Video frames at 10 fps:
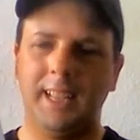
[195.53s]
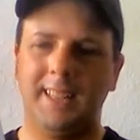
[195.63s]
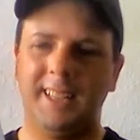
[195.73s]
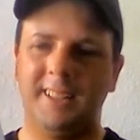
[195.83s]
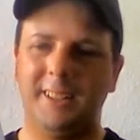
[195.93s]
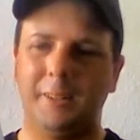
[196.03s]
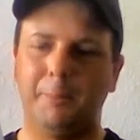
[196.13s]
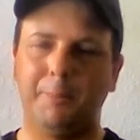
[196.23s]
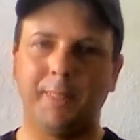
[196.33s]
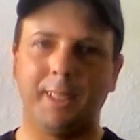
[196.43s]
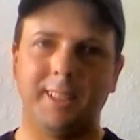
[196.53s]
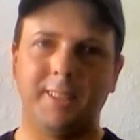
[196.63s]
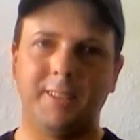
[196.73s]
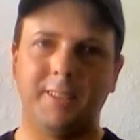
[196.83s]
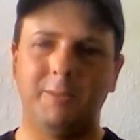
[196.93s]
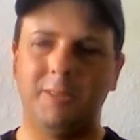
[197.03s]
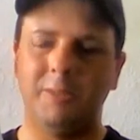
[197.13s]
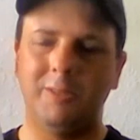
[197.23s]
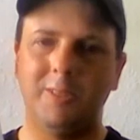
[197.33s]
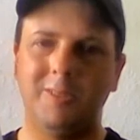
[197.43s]
and then
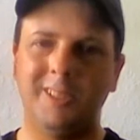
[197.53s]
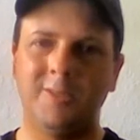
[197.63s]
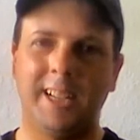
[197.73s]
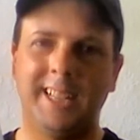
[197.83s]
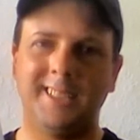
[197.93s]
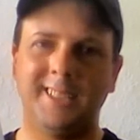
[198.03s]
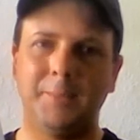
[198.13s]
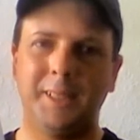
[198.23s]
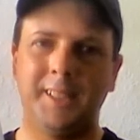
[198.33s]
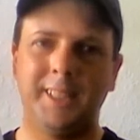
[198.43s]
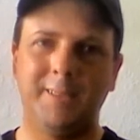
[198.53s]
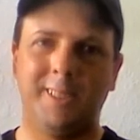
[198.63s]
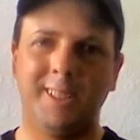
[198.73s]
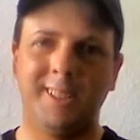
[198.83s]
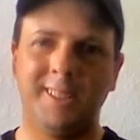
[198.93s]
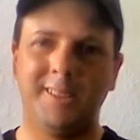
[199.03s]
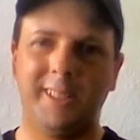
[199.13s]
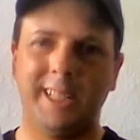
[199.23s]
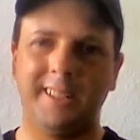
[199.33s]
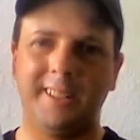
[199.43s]
Windwagon Smith he wants to
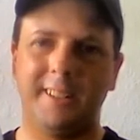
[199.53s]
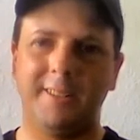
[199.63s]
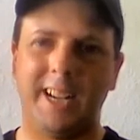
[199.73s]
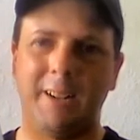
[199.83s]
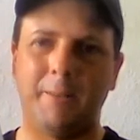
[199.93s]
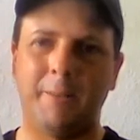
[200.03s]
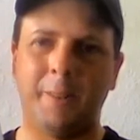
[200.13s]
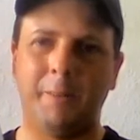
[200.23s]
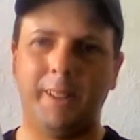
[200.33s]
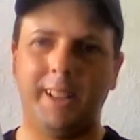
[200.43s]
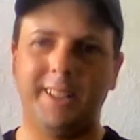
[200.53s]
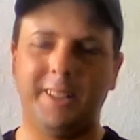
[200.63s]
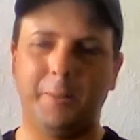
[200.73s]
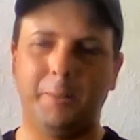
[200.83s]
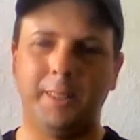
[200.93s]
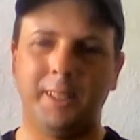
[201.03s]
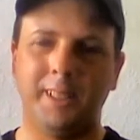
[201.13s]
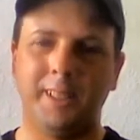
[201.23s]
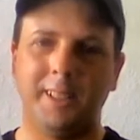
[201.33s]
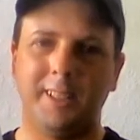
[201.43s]
like travel from like
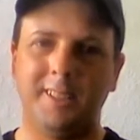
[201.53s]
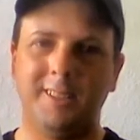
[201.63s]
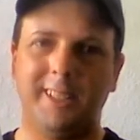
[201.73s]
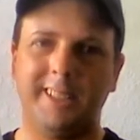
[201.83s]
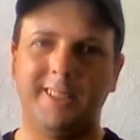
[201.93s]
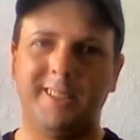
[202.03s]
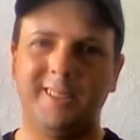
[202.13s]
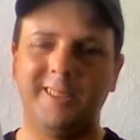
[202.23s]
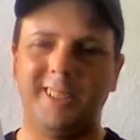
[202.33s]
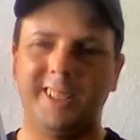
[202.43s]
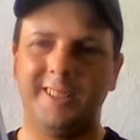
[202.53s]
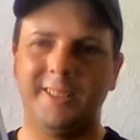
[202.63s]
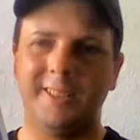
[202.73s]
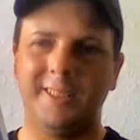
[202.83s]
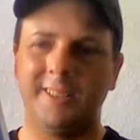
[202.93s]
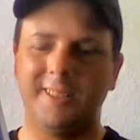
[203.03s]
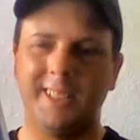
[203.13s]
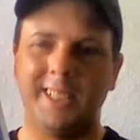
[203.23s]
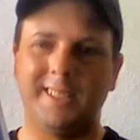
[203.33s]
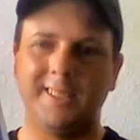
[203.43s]
like the Oregon
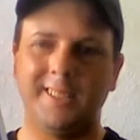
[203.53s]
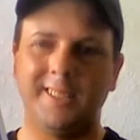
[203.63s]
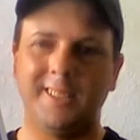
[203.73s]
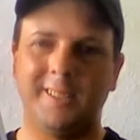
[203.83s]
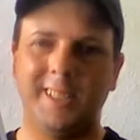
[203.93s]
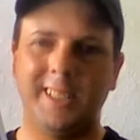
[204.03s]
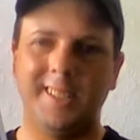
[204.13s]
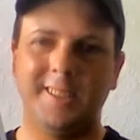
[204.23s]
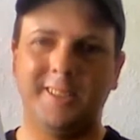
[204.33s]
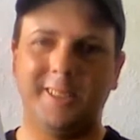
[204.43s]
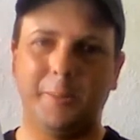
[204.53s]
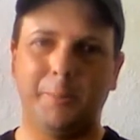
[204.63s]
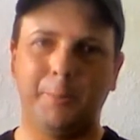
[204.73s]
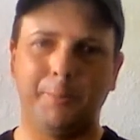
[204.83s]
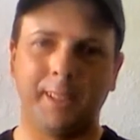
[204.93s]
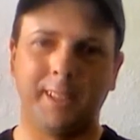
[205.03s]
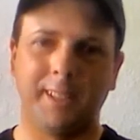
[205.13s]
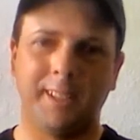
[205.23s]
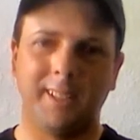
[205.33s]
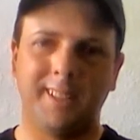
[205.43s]
trails all the way to
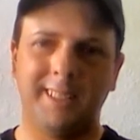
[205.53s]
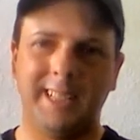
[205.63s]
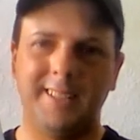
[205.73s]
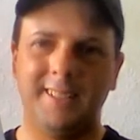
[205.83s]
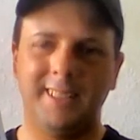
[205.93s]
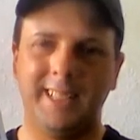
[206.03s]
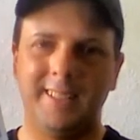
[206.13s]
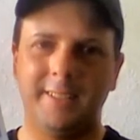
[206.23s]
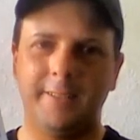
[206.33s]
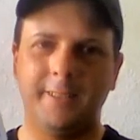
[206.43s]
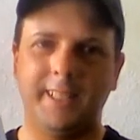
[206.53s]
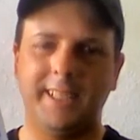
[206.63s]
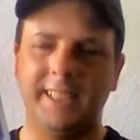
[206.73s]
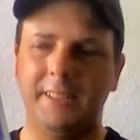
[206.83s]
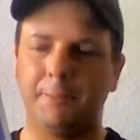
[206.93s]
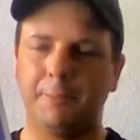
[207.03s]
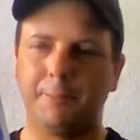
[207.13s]
Santa Fe,